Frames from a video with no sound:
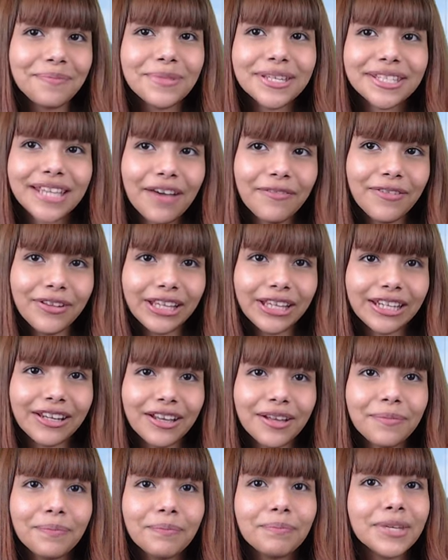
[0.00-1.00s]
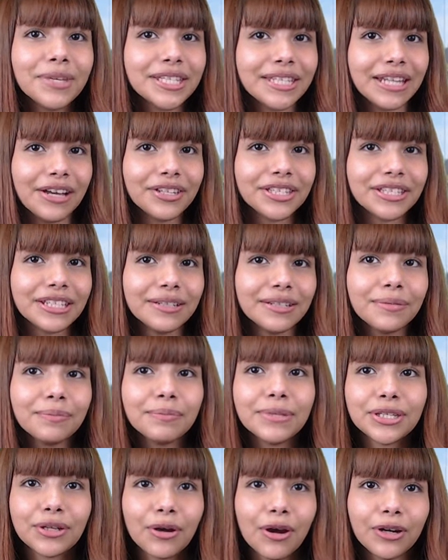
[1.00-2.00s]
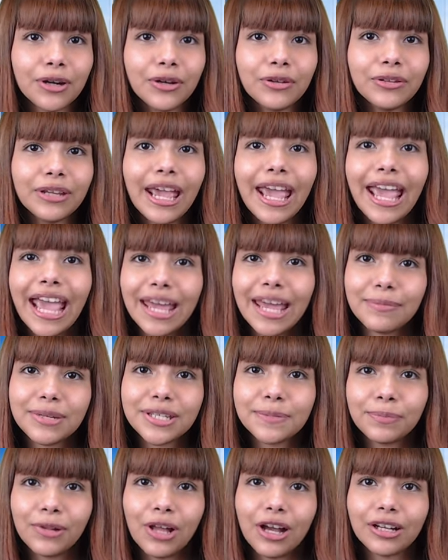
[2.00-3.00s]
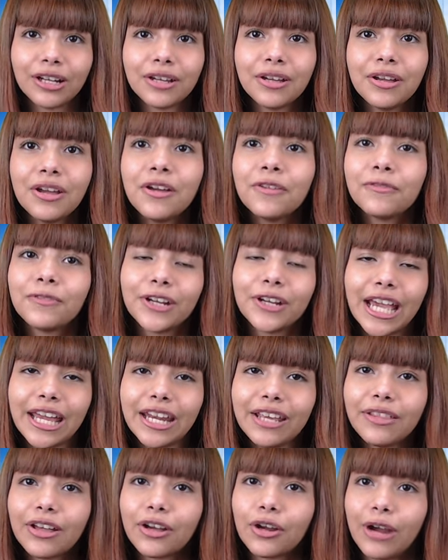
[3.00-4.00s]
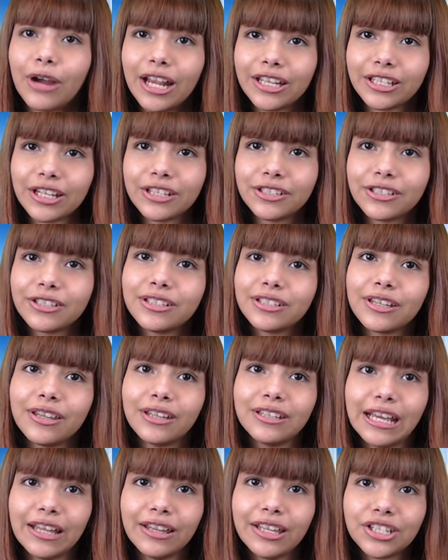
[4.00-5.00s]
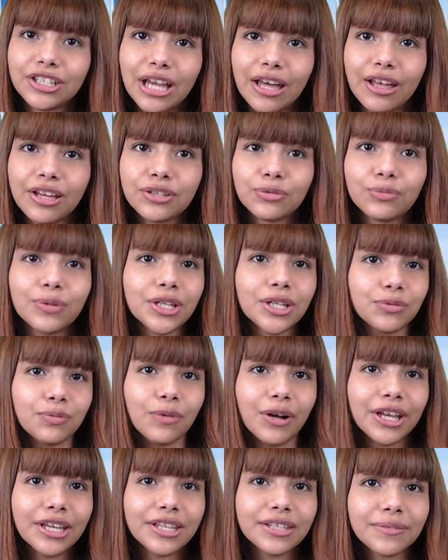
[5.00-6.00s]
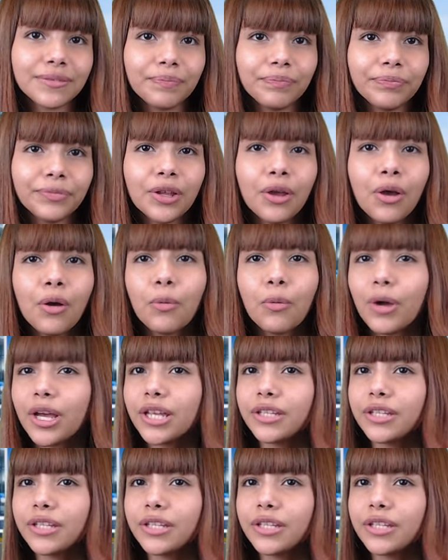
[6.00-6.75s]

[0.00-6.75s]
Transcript: Miss Cavalita, Miss Nelson, Miss Arnold, and Miss Blanc for getting the correct answer to the daily challenge, which was What